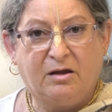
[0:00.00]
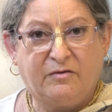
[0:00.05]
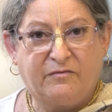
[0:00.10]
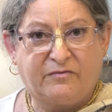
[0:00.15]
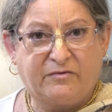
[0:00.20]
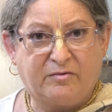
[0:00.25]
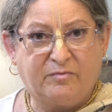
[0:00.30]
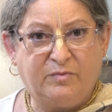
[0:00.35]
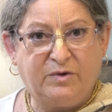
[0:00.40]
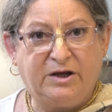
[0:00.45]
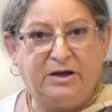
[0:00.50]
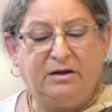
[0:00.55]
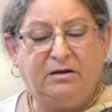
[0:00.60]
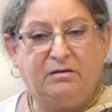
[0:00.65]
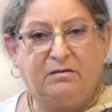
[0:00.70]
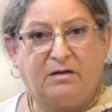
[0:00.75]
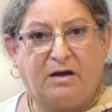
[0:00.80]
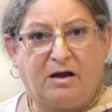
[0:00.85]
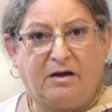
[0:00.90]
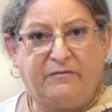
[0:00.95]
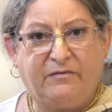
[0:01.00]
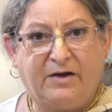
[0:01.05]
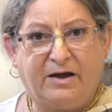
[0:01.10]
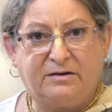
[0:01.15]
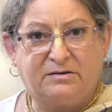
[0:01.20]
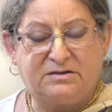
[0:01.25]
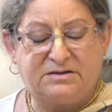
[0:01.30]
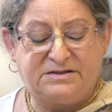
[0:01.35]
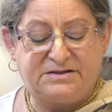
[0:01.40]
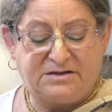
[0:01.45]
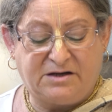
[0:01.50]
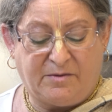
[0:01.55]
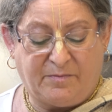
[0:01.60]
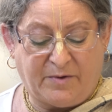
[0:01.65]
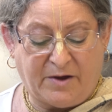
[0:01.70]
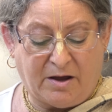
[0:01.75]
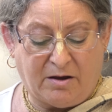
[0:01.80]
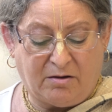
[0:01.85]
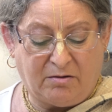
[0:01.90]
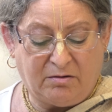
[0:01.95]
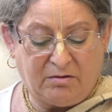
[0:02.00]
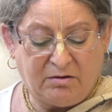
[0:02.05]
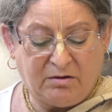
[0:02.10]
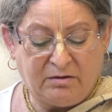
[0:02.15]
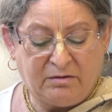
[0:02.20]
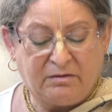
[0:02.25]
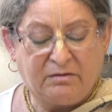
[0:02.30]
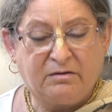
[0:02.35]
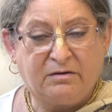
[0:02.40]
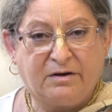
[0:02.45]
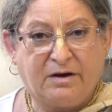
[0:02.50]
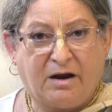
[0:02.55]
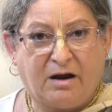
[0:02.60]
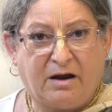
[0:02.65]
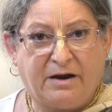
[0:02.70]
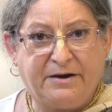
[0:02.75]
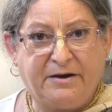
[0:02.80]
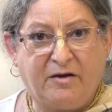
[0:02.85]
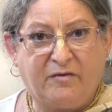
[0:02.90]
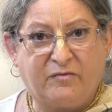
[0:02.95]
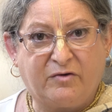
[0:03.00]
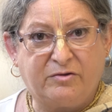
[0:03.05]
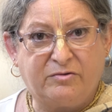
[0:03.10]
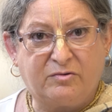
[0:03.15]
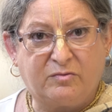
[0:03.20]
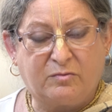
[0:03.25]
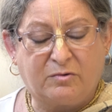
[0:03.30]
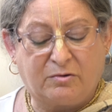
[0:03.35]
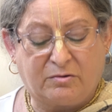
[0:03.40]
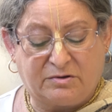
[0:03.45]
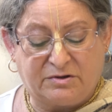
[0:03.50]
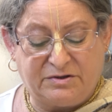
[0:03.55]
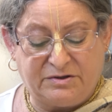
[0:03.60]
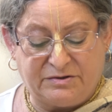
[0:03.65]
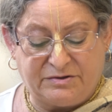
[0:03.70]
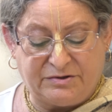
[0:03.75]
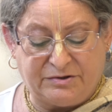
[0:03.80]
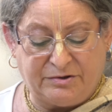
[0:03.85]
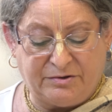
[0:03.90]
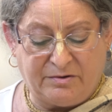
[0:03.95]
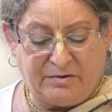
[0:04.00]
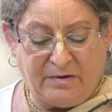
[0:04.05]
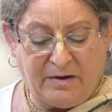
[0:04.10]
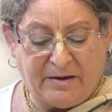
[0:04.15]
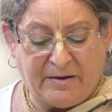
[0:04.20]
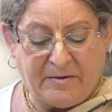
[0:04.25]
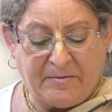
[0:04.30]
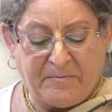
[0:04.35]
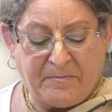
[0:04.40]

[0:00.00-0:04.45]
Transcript: For me, I've had to step out. I have other work to do.